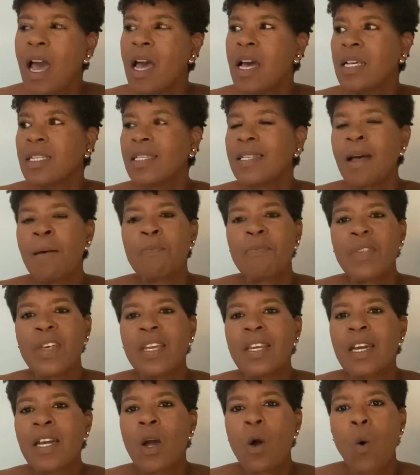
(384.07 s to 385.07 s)

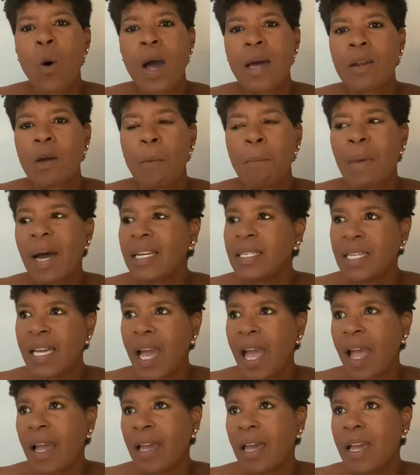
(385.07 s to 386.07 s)
something and go out on my
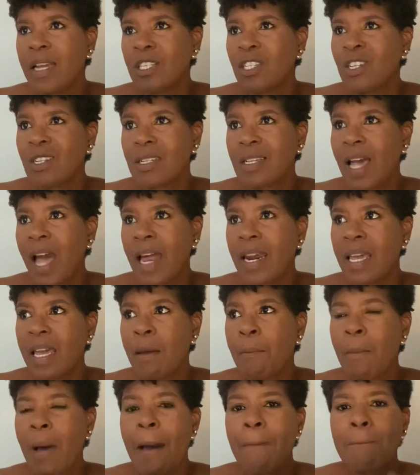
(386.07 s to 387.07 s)
deck and just kind of
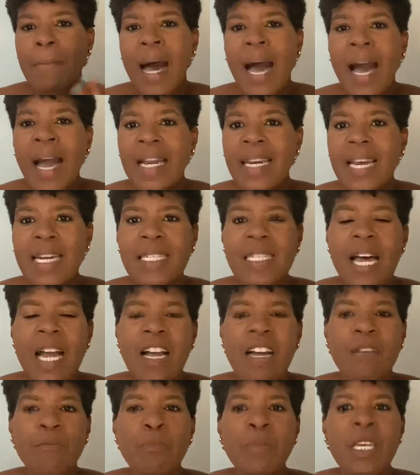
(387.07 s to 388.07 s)
in my mind, that's
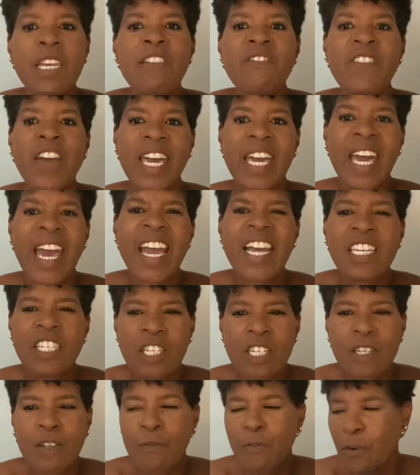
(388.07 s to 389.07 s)
like a mini
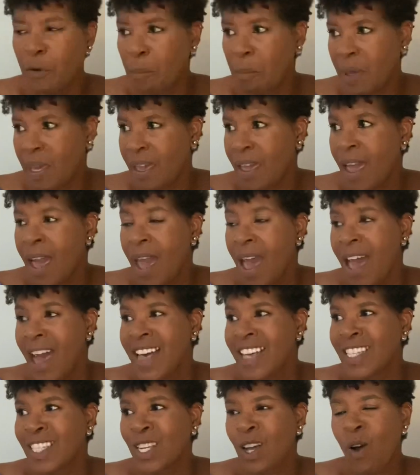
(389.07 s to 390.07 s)
vacation for me.
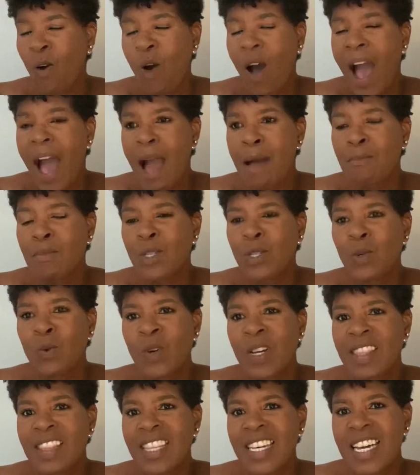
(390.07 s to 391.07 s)
So I'm
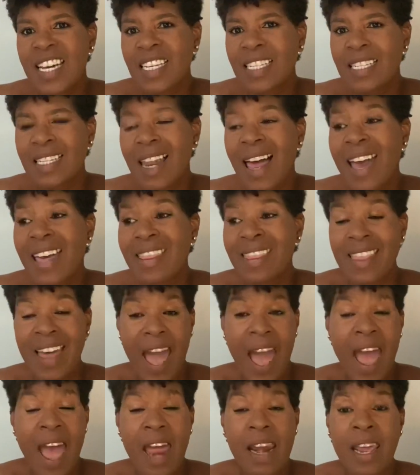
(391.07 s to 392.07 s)
doing things like
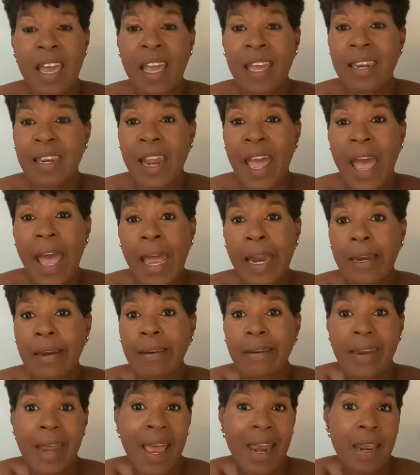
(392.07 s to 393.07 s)
that and that,
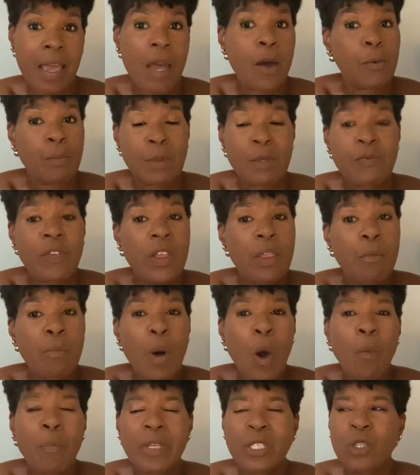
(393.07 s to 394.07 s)
that helps for the
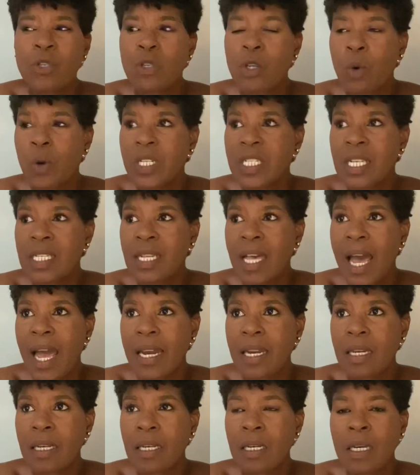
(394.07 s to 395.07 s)
moments, you know, I just
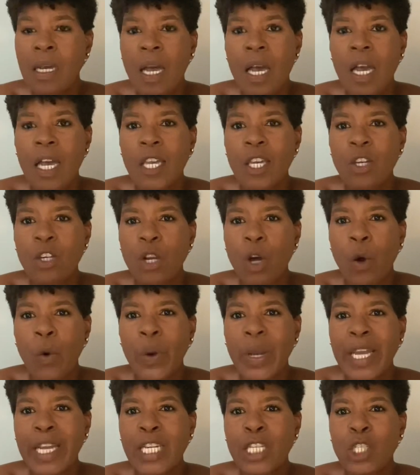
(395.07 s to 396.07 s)
kind of, you
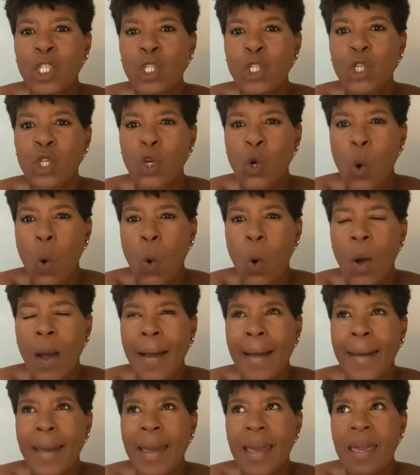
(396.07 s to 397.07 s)
know,
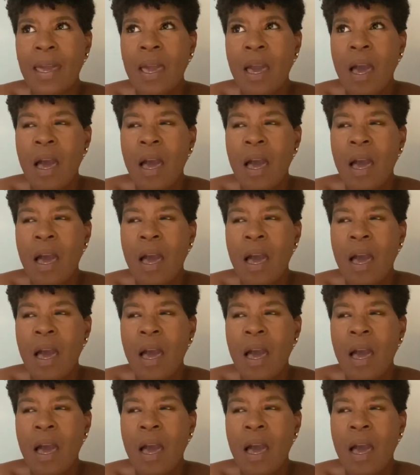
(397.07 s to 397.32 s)
enjoy,